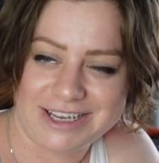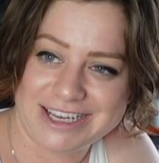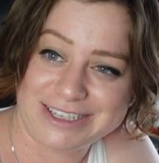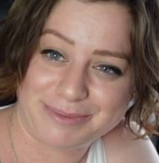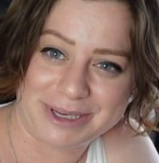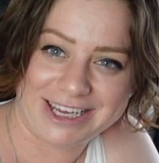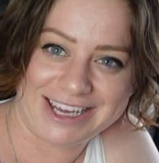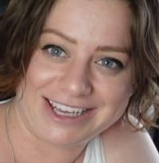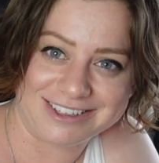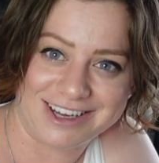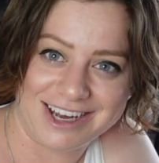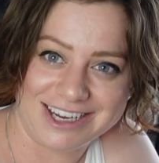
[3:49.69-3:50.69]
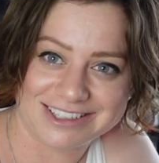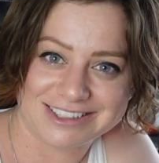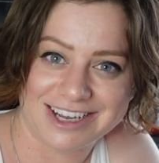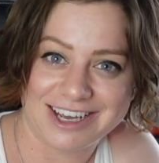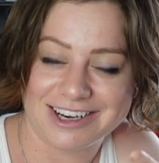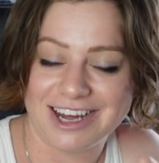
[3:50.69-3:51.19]
here's my key light,
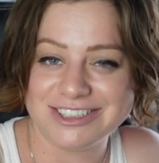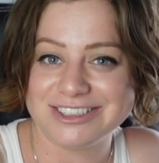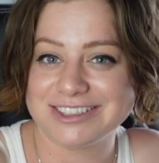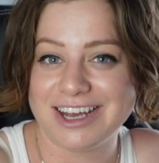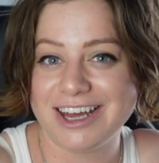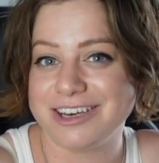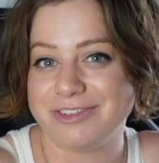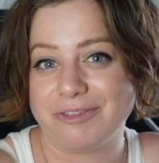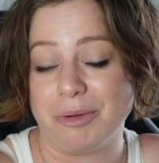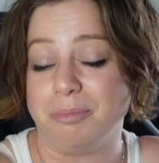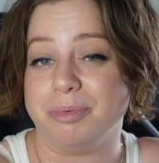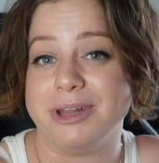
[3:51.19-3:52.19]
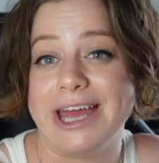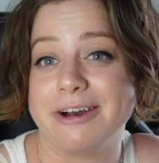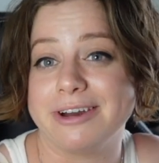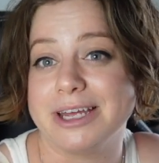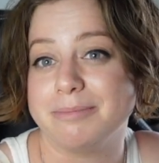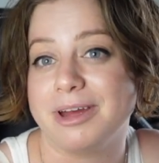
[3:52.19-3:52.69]
and I just kind of have it
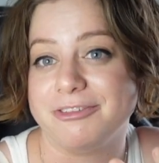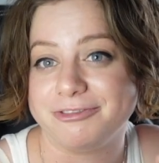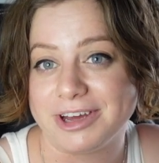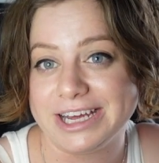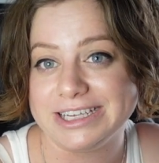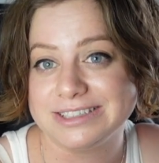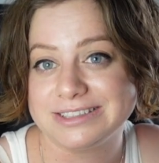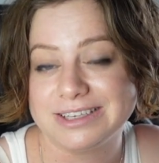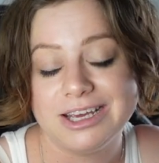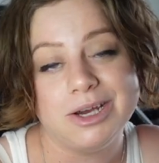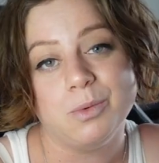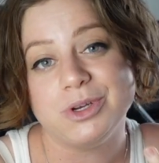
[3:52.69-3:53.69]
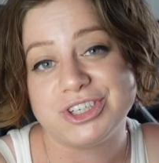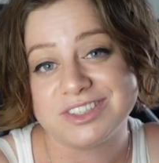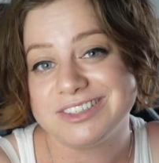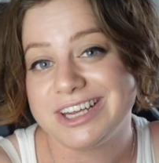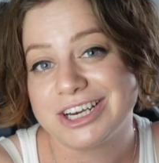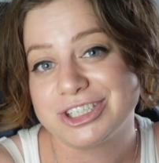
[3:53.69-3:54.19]
blaring at my face, which
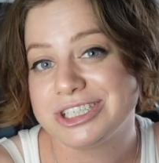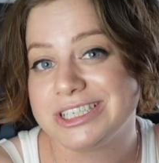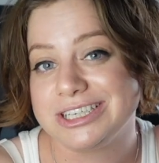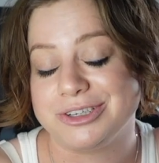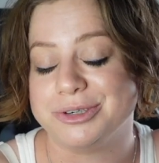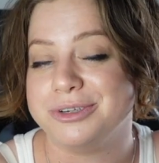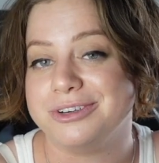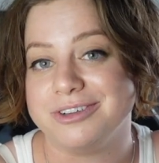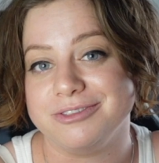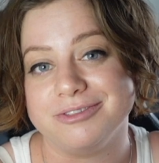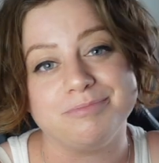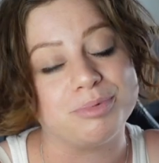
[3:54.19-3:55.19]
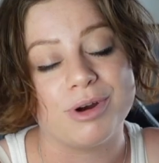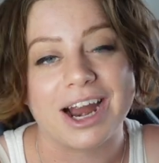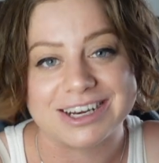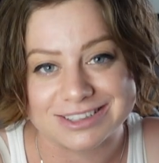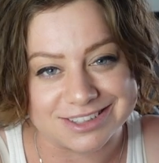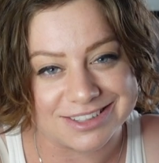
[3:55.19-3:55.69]
isn't actually good
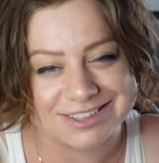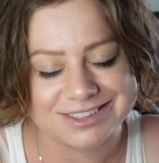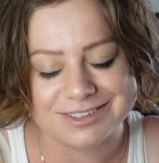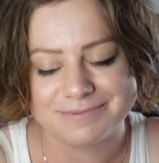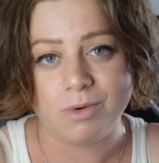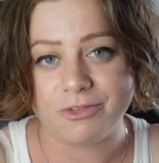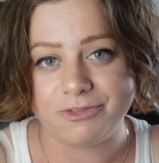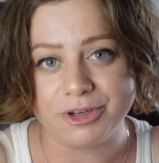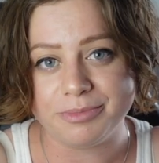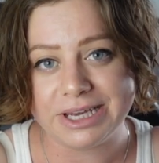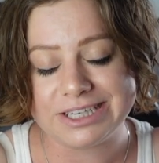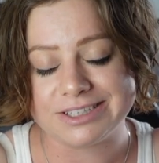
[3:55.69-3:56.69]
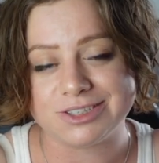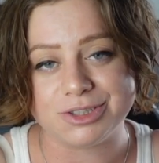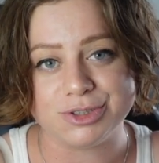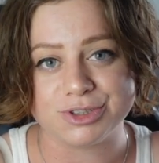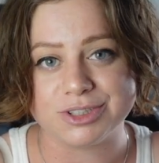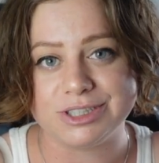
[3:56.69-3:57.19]
practice. What filmmakers
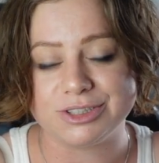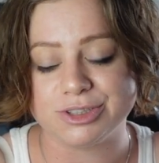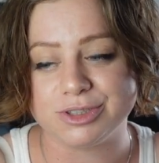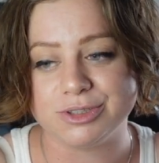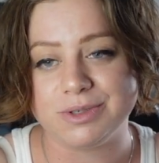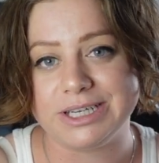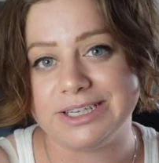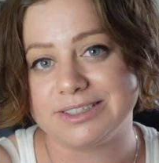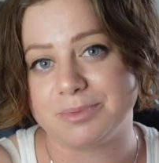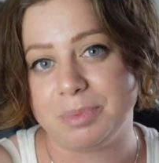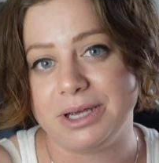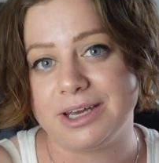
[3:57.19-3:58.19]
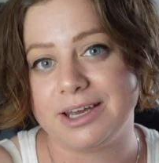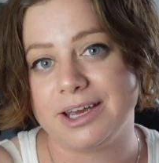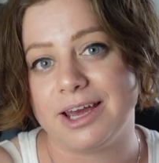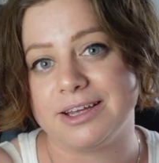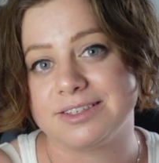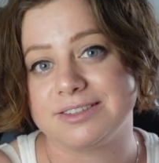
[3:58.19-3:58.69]
usually do is pick
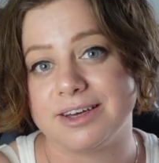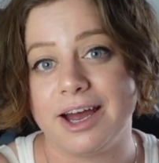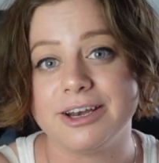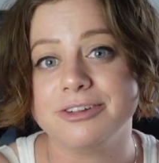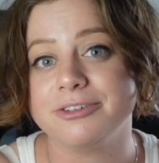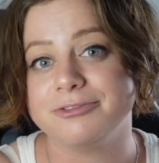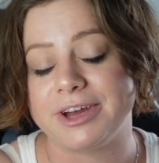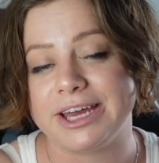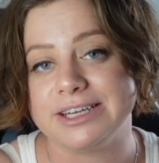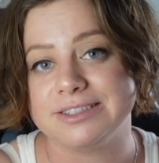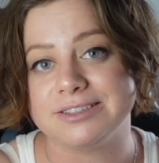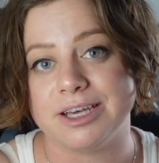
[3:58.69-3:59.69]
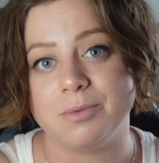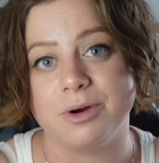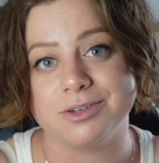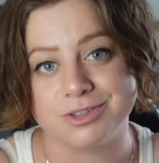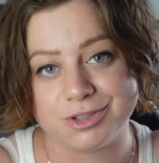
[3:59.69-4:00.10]
a side of the face they want